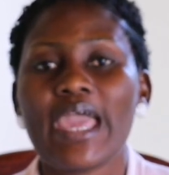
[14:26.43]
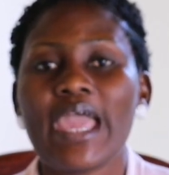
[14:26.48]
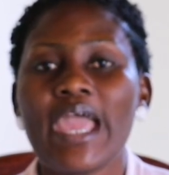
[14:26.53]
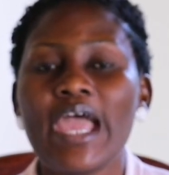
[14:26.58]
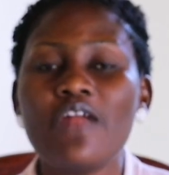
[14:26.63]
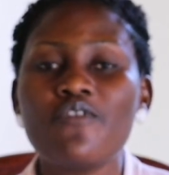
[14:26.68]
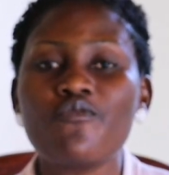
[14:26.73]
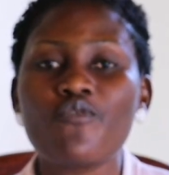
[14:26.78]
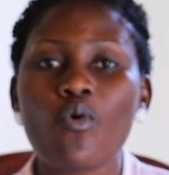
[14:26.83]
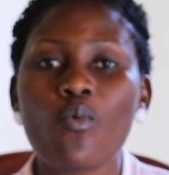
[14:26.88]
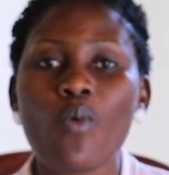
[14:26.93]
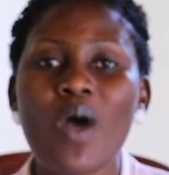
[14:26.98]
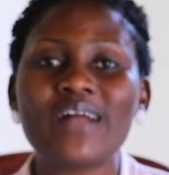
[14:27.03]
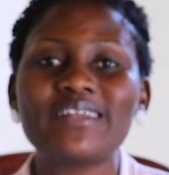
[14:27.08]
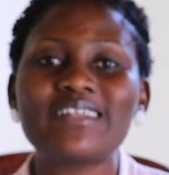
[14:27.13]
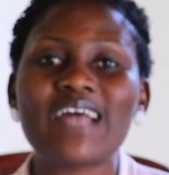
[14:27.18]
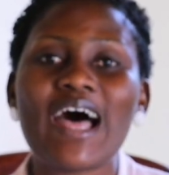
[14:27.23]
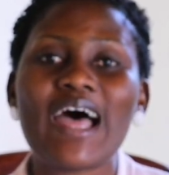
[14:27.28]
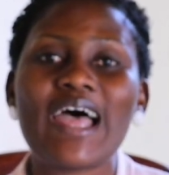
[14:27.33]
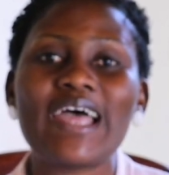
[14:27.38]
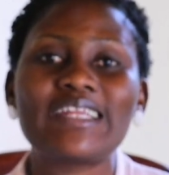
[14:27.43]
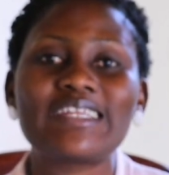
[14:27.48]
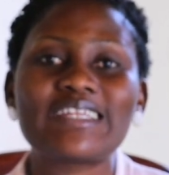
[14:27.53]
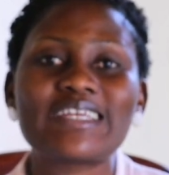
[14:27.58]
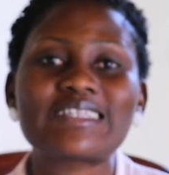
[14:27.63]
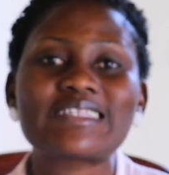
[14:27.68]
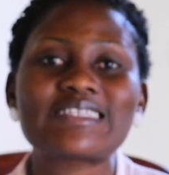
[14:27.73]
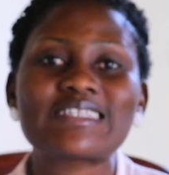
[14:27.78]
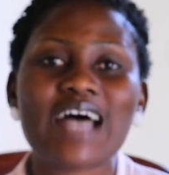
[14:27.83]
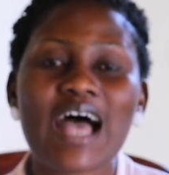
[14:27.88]
in Rwanda and
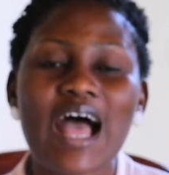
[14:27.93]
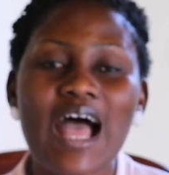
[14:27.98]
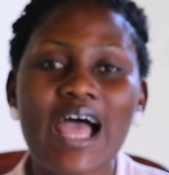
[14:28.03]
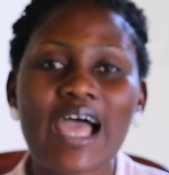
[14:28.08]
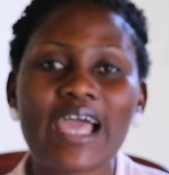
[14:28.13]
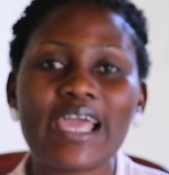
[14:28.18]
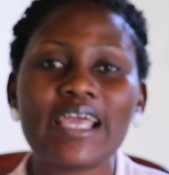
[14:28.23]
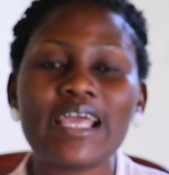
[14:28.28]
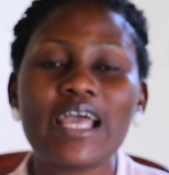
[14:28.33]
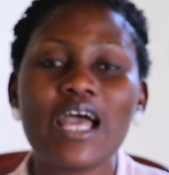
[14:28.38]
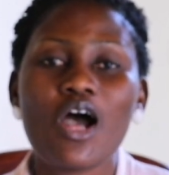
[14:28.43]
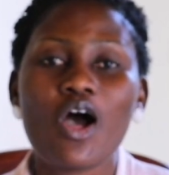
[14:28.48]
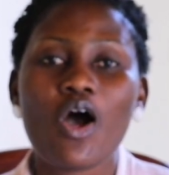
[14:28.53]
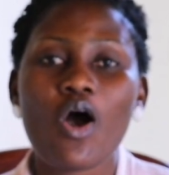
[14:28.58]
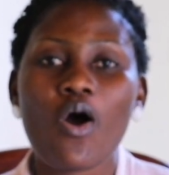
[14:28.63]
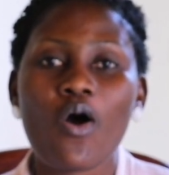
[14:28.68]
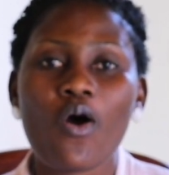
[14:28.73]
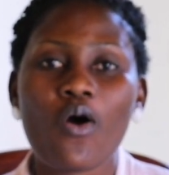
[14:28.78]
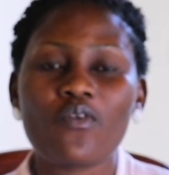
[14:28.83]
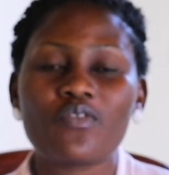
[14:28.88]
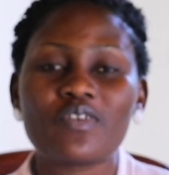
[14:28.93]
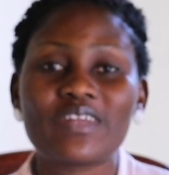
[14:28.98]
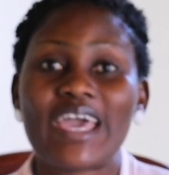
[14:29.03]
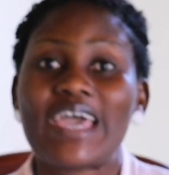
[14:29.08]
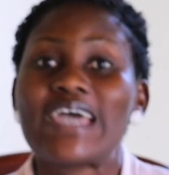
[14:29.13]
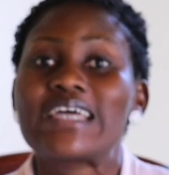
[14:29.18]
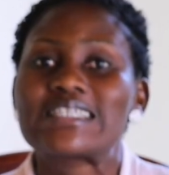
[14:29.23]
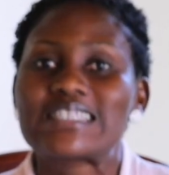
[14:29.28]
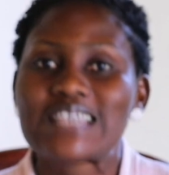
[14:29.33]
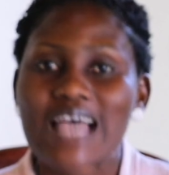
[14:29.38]

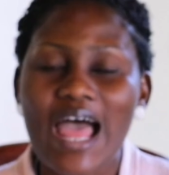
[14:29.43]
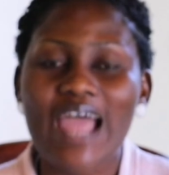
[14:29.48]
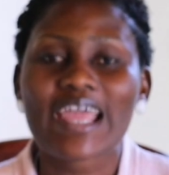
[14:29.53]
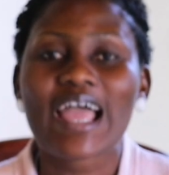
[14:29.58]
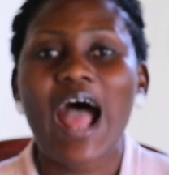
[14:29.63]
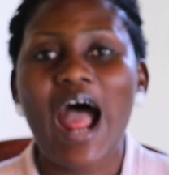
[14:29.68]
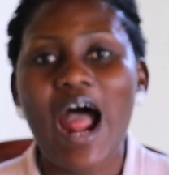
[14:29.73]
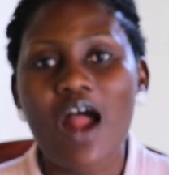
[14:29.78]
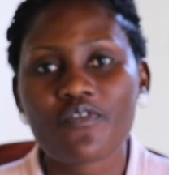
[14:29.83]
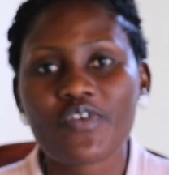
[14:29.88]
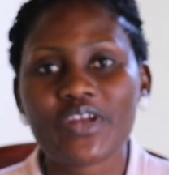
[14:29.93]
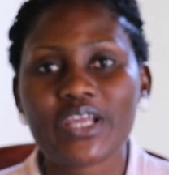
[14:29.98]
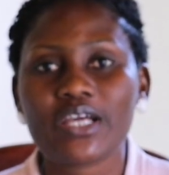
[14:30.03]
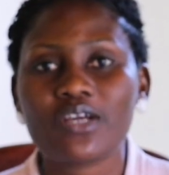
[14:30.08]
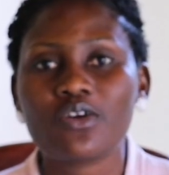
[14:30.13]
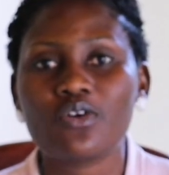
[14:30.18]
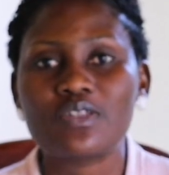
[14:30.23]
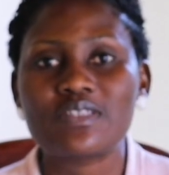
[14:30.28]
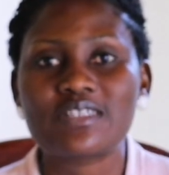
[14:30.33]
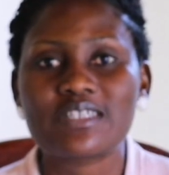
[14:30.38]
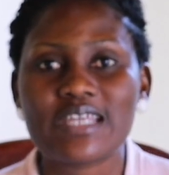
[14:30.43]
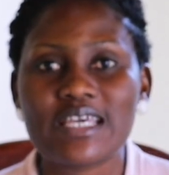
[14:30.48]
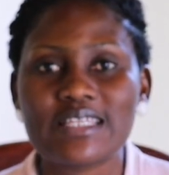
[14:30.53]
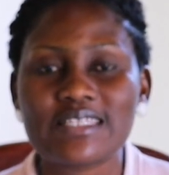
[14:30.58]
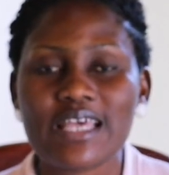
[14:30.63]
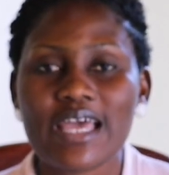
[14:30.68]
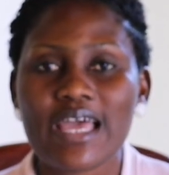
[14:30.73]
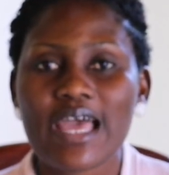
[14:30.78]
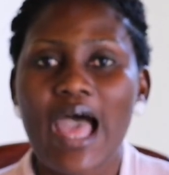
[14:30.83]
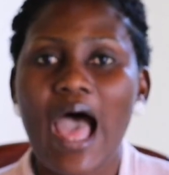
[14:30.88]
the entire African continent.